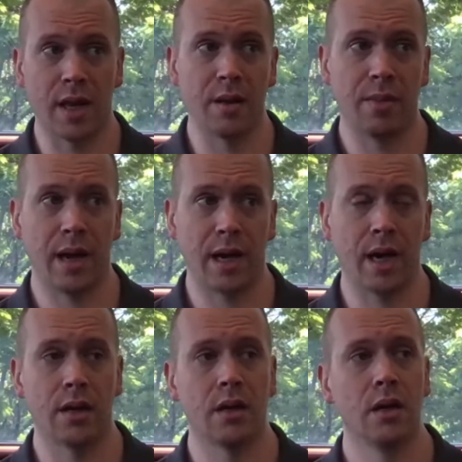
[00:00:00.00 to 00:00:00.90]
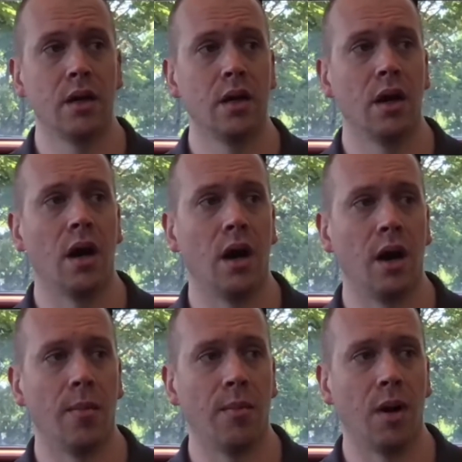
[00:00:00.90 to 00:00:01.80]
and back end.
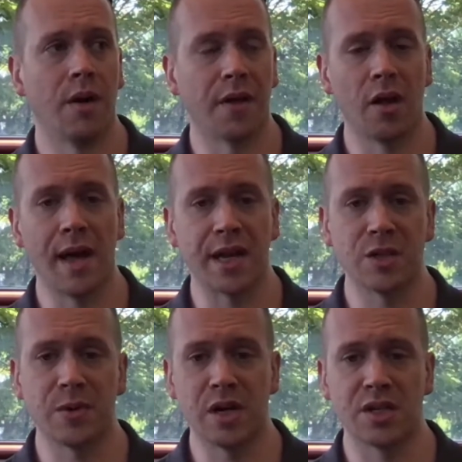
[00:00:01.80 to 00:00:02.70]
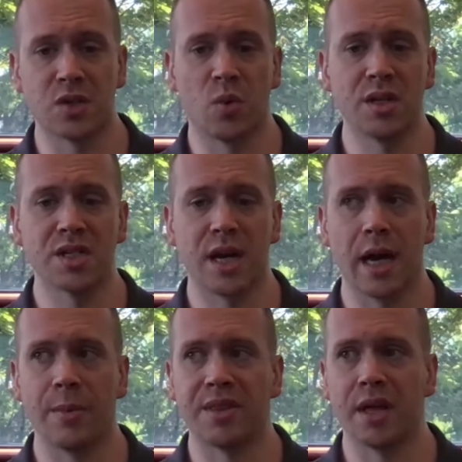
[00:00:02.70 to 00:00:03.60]
On the client experience is one
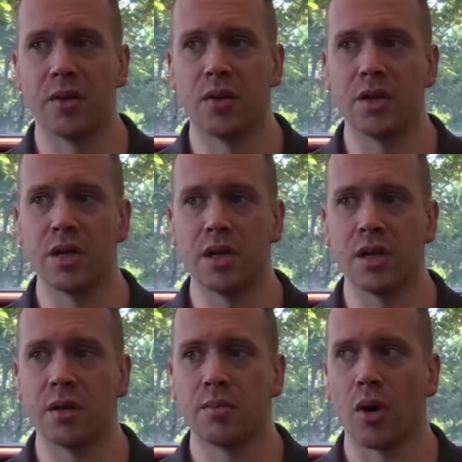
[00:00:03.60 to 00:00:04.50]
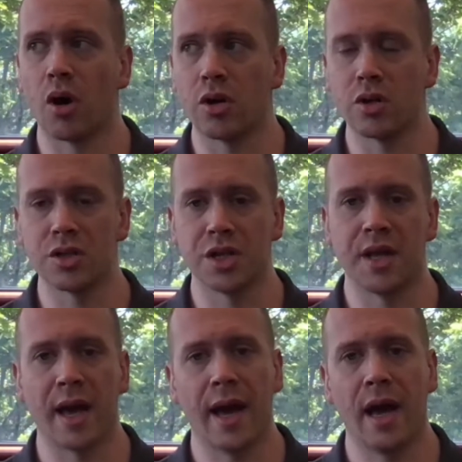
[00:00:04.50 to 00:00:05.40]
side, but then the partners that they
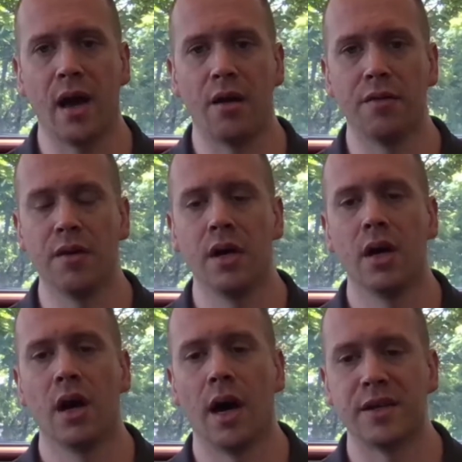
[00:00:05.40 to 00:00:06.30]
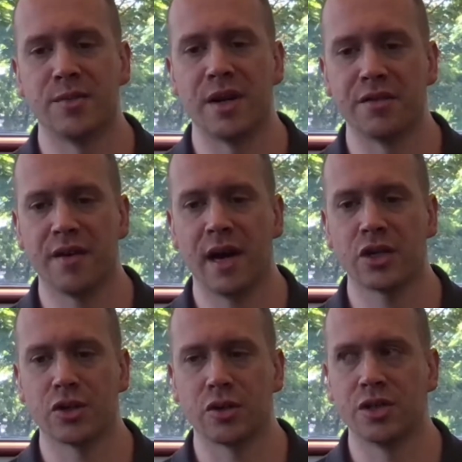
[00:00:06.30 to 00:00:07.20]
have as a
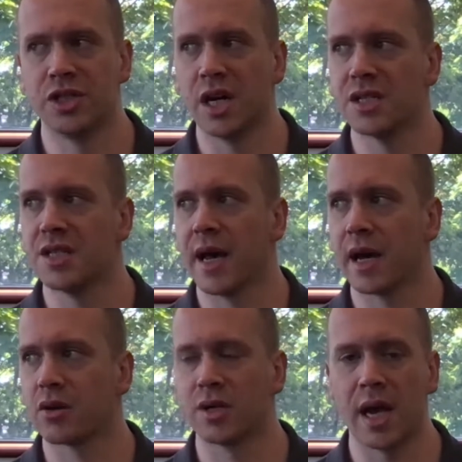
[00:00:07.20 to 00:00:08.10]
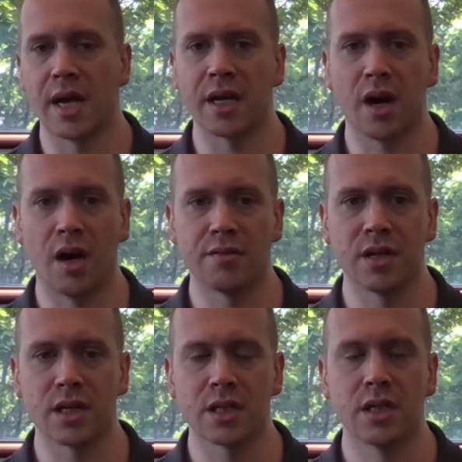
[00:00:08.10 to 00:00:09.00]
manufacturer, does that create any
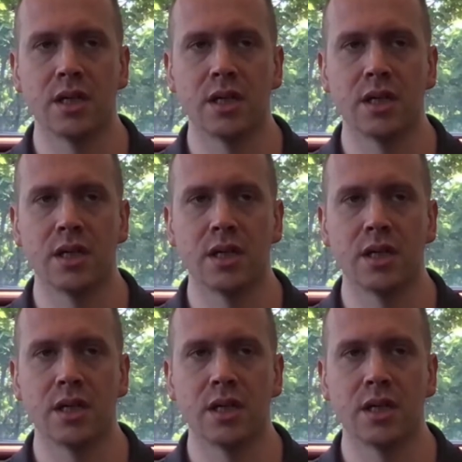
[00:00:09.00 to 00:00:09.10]
conflict?